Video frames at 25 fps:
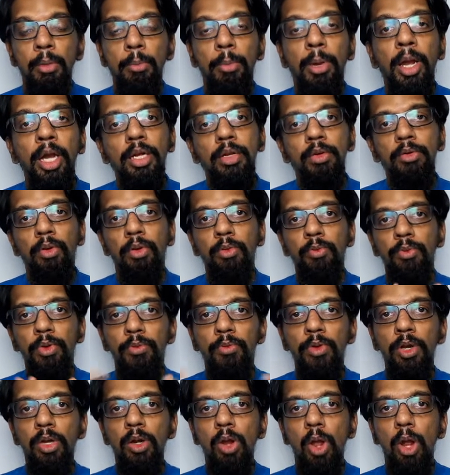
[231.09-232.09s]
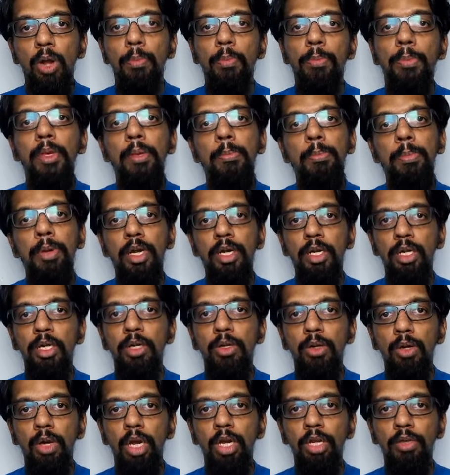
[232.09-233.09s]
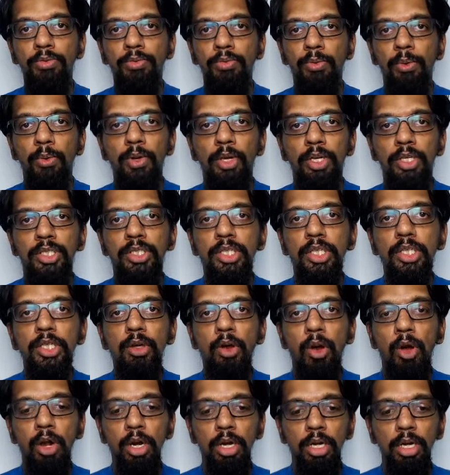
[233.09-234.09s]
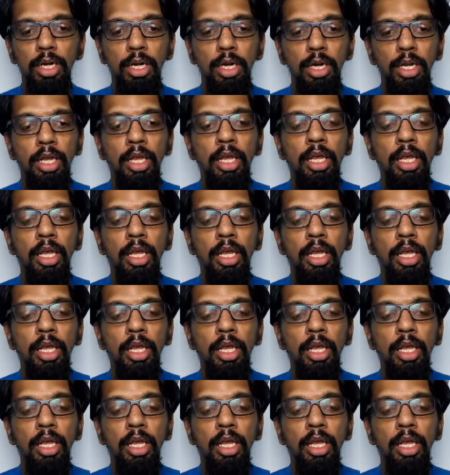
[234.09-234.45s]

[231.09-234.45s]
But we will not be particularly focusing on